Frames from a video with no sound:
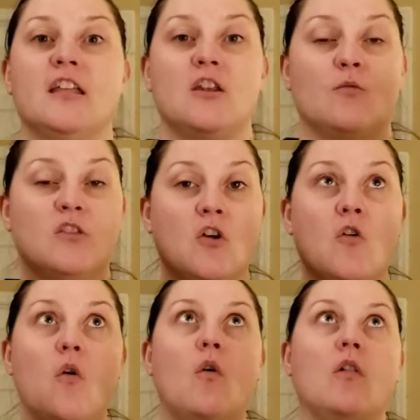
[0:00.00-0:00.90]
with the
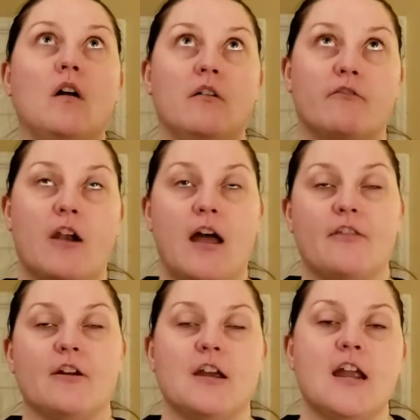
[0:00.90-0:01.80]
goal of
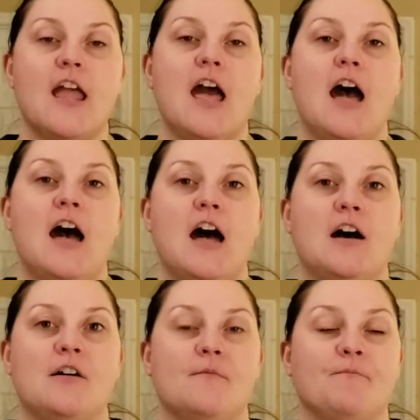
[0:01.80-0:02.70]
rather,
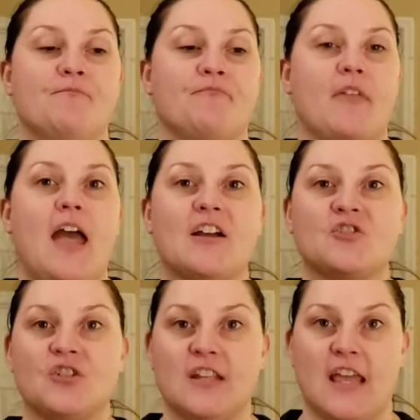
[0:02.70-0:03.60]

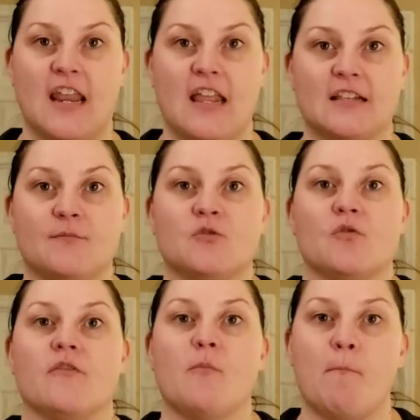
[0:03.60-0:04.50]
actually getting some
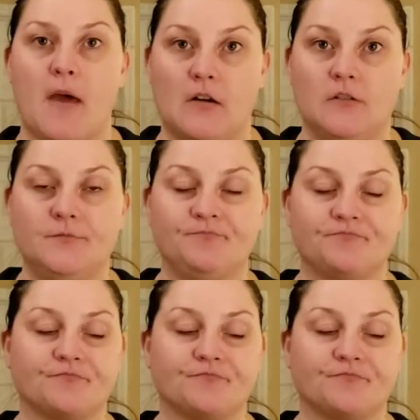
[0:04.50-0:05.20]
sort of a medal.